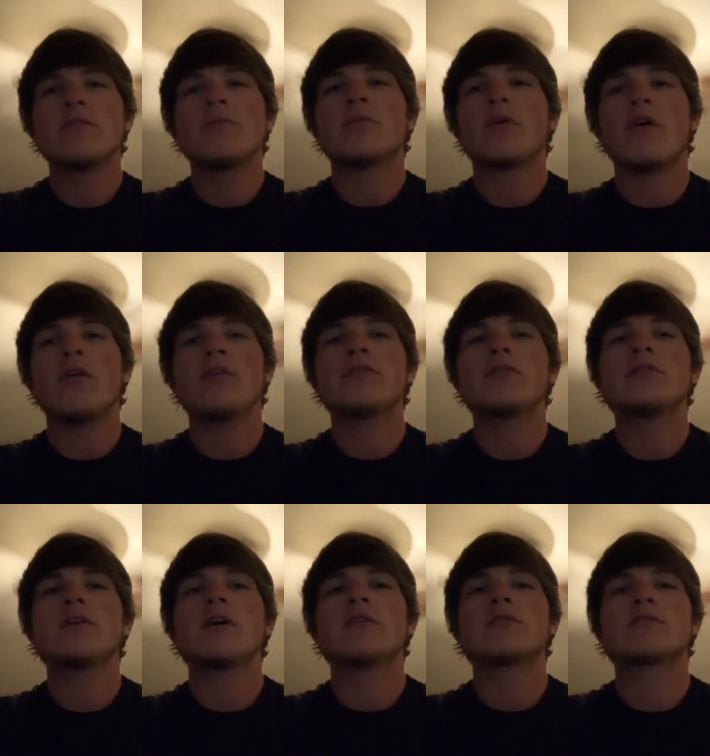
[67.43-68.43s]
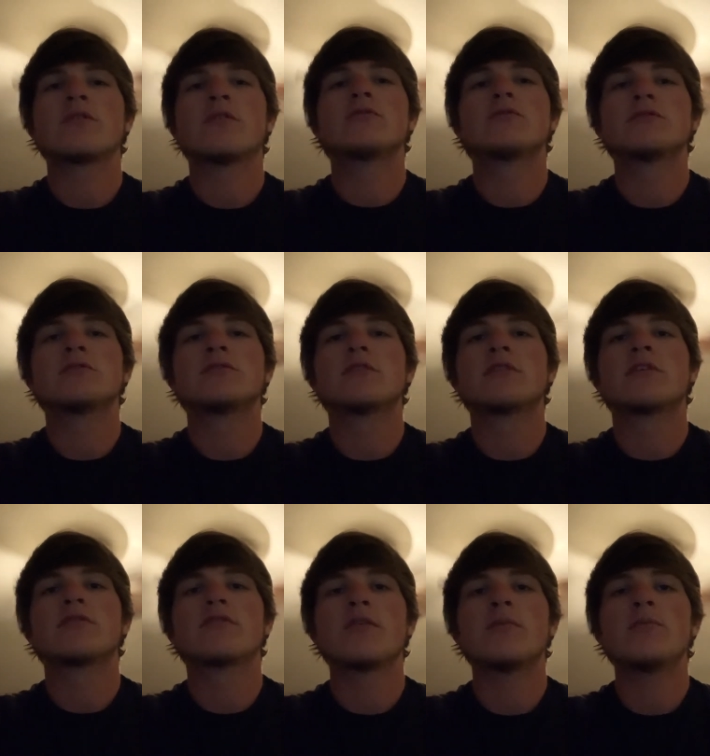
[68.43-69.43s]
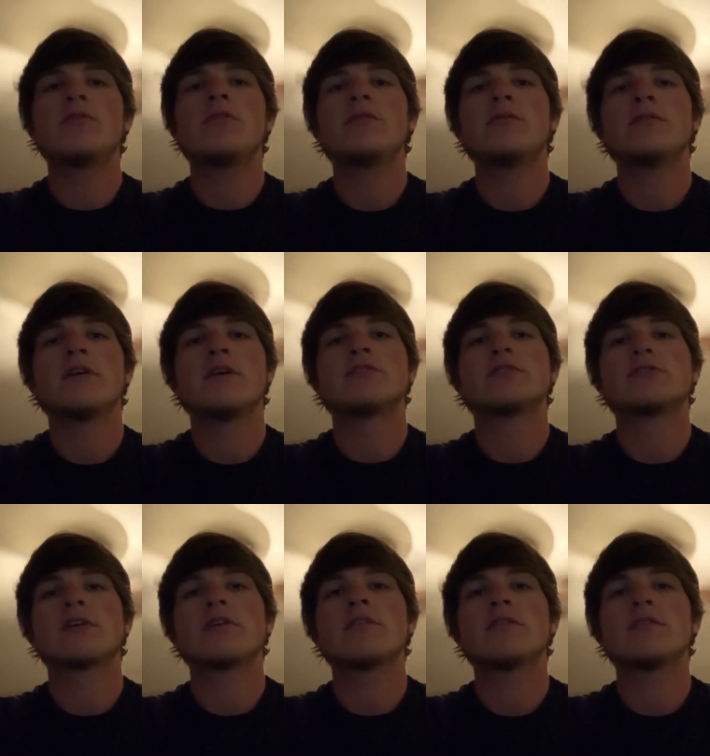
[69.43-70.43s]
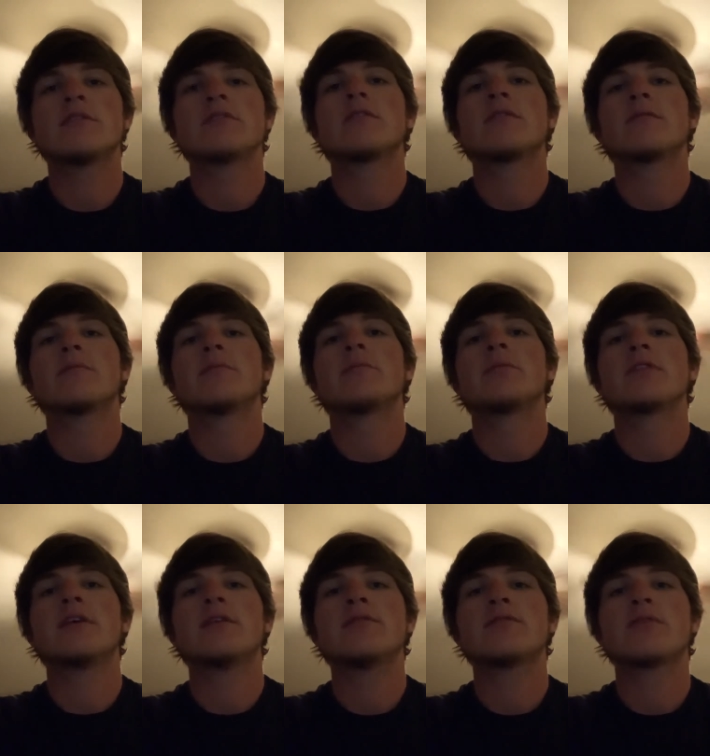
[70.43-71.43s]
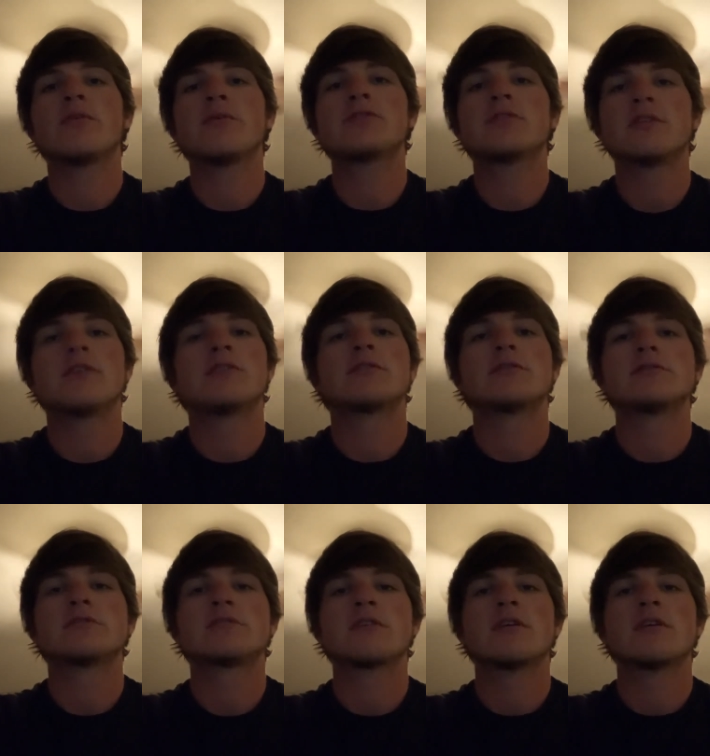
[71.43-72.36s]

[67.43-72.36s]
but also allows cultures to contribute and share their beliefs or traditions.